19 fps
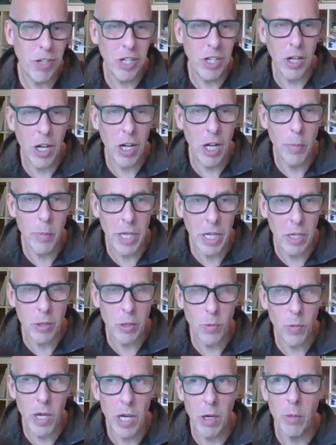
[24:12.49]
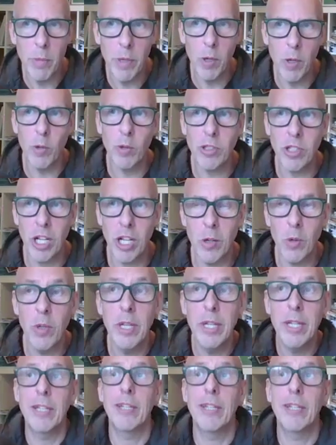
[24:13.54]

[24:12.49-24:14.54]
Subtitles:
I hope it goes well, but also,